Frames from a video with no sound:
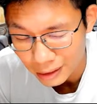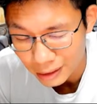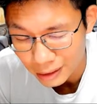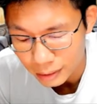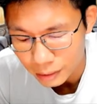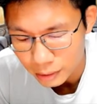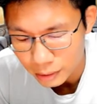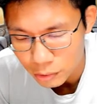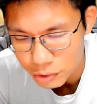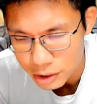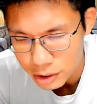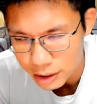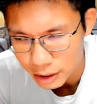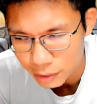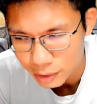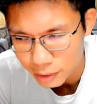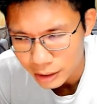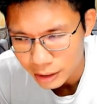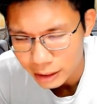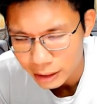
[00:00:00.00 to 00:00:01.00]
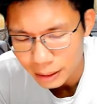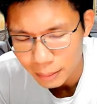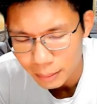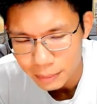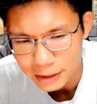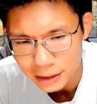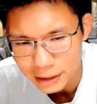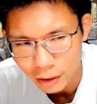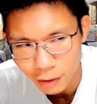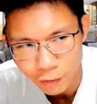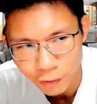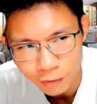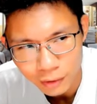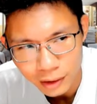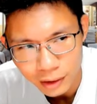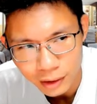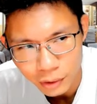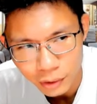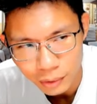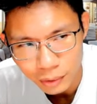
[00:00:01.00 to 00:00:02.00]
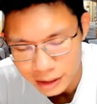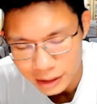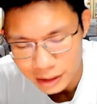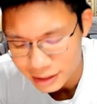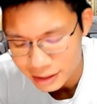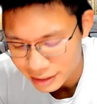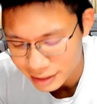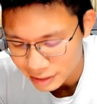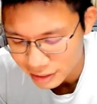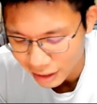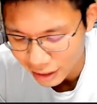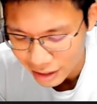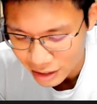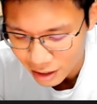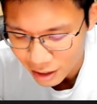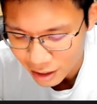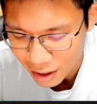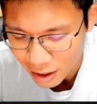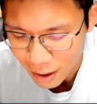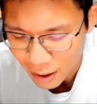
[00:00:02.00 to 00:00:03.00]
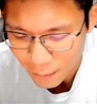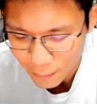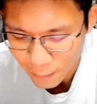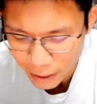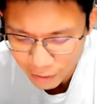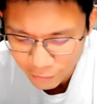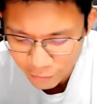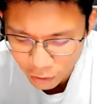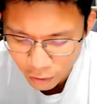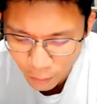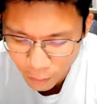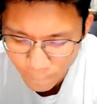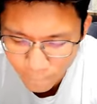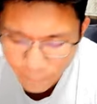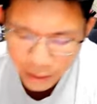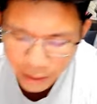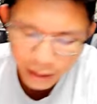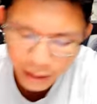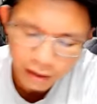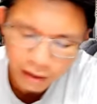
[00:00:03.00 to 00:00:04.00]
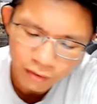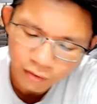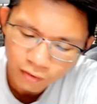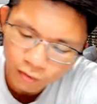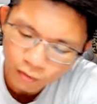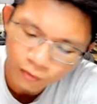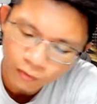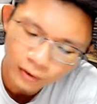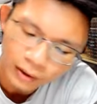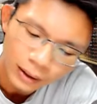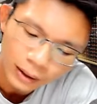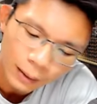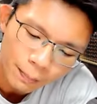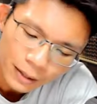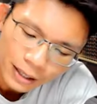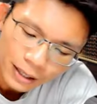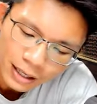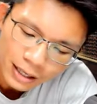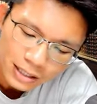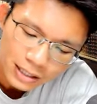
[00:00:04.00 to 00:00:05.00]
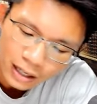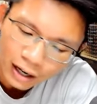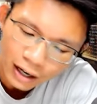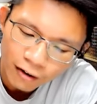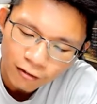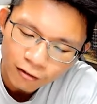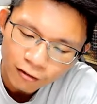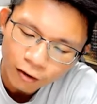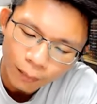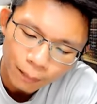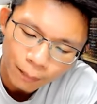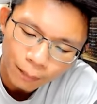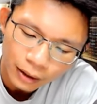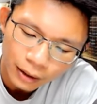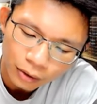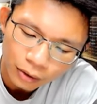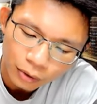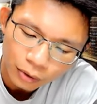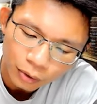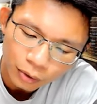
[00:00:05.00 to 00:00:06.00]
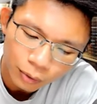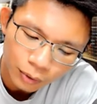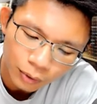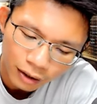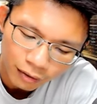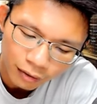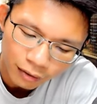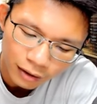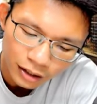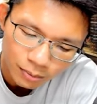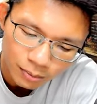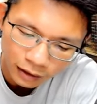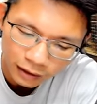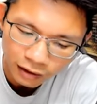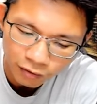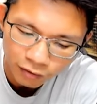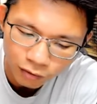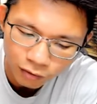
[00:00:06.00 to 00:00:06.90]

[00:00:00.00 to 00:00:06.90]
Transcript: usually they don't hit 10% of the unit size. But if you compare the PSF compared to the respective 2